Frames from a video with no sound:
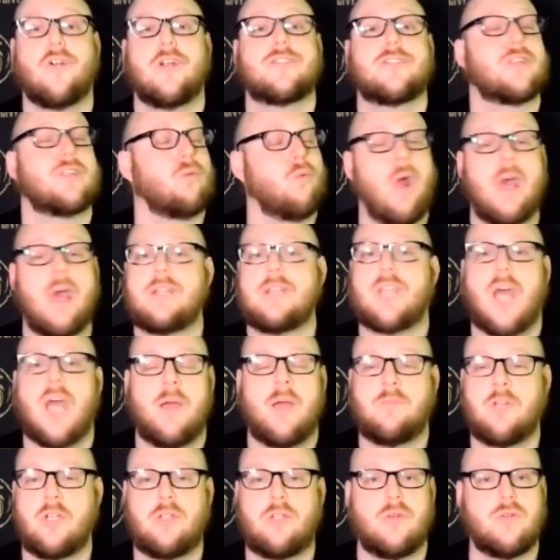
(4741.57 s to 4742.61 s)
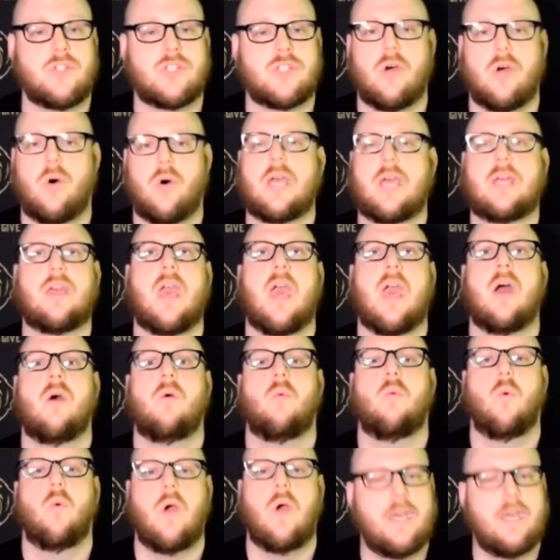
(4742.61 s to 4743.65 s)
it's the right time to do so, I can't
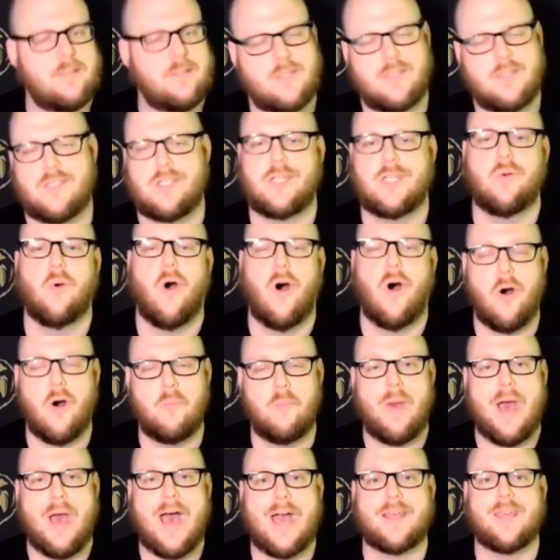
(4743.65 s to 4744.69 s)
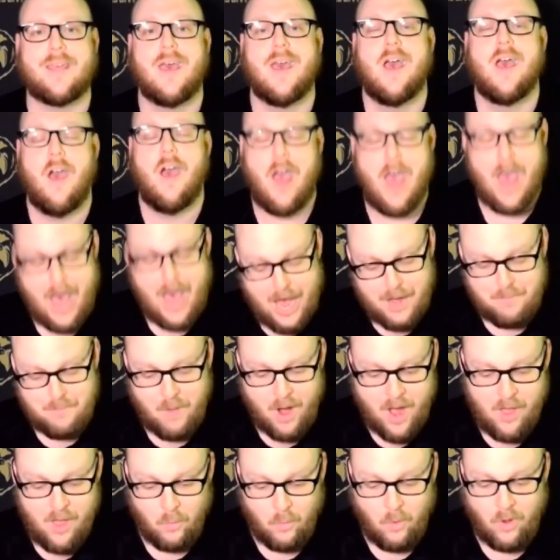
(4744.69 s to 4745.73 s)
wait to see you all back at
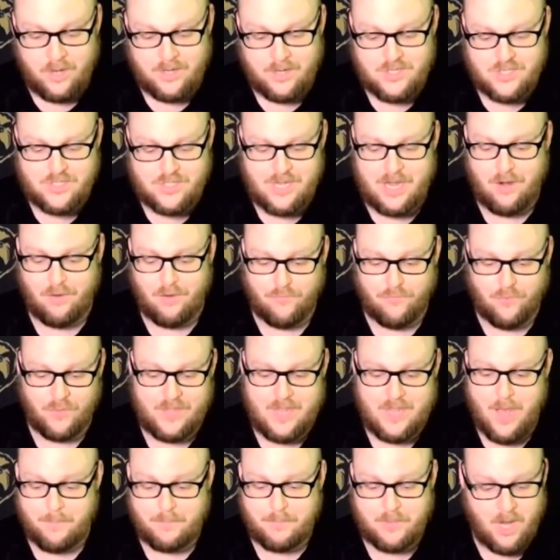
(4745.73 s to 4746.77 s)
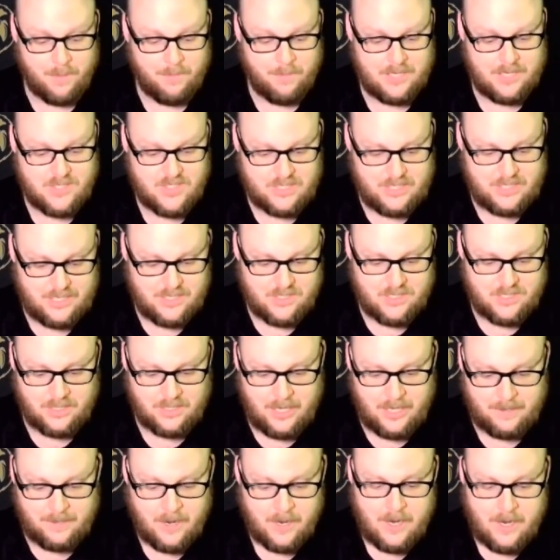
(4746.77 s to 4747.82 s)
Mile One Center for the upcoming season.
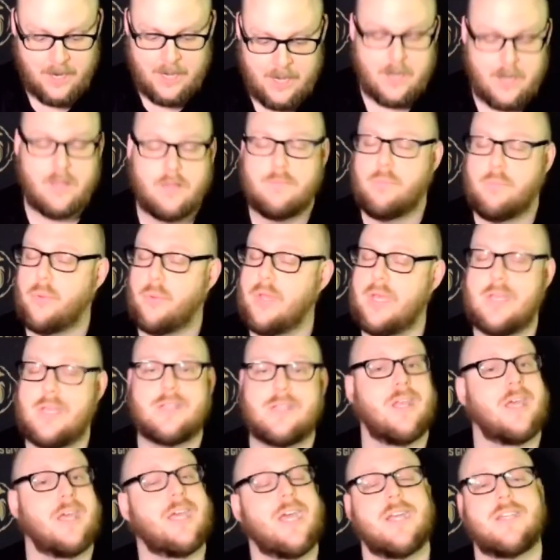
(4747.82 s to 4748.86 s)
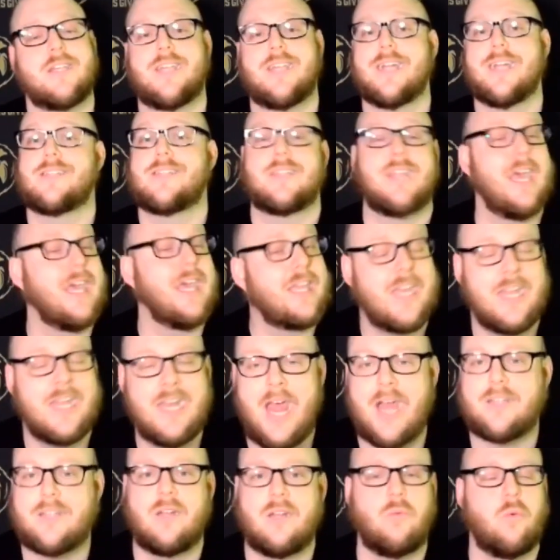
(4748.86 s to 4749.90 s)
And please, like I said, stay
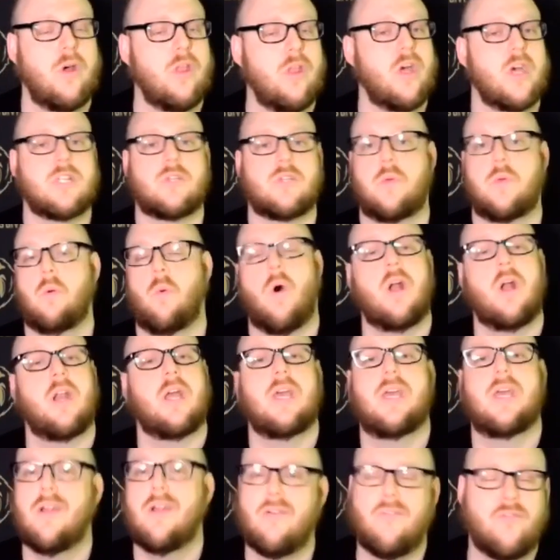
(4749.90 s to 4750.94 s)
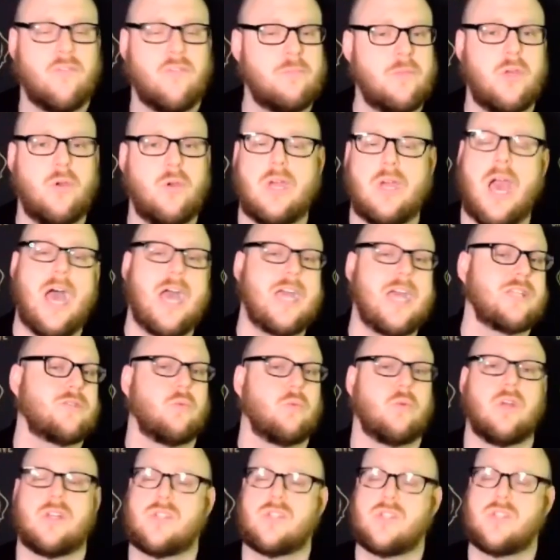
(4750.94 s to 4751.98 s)
connected with us. We want to hear from you guys.
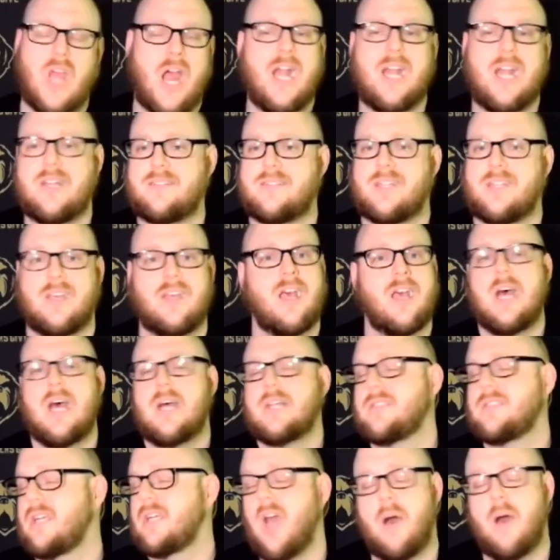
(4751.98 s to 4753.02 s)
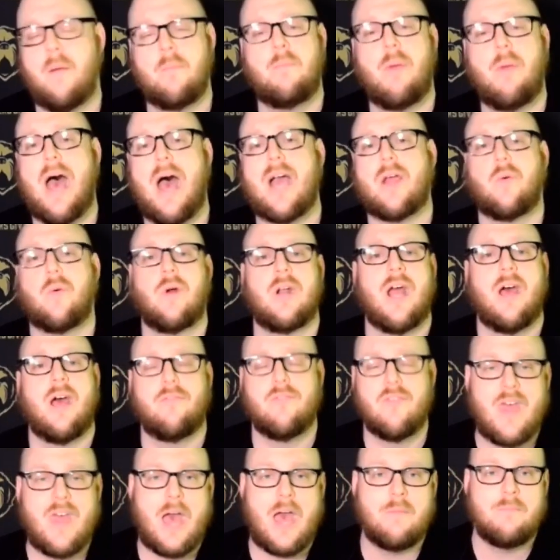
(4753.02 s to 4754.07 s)
We're excited to come back
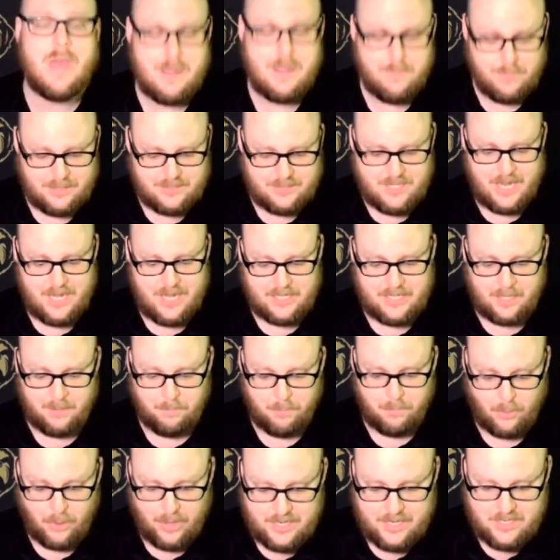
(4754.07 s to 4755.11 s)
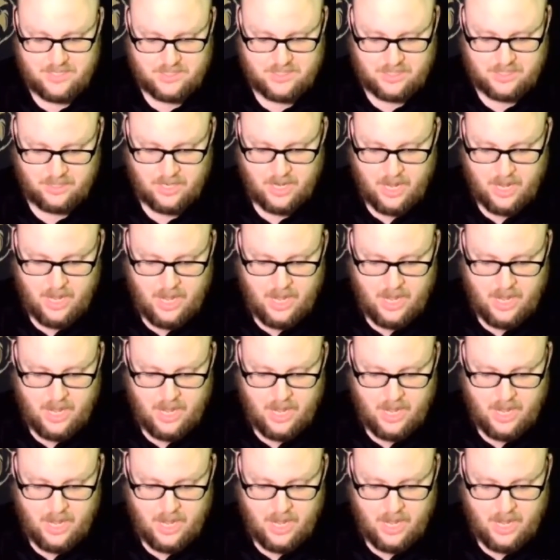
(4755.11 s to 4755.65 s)
whenever that may be taking place. And